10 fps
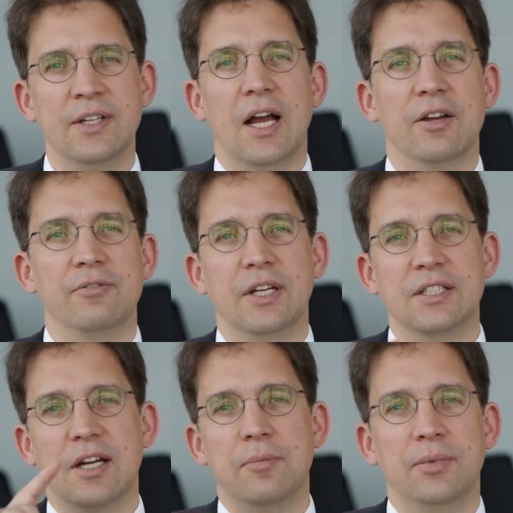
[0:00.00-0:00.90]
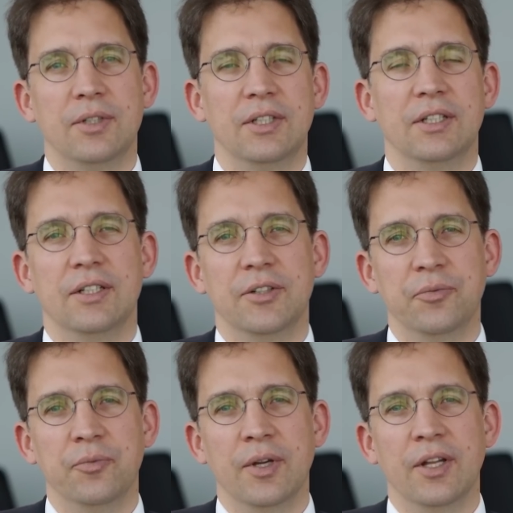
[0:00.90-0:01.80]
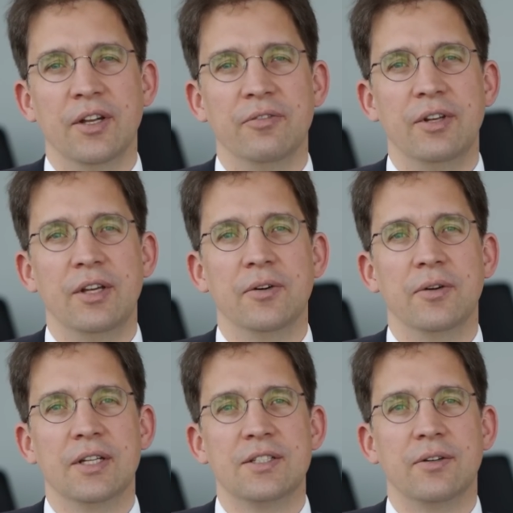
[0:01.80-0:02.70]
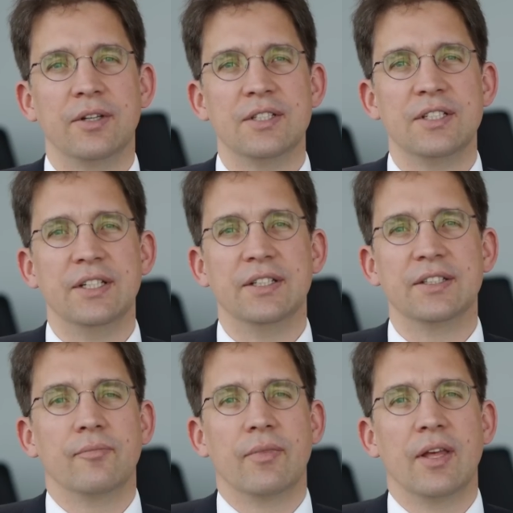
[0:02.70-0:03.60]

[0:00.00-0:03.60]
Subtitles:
I have an example in the video as you can see it.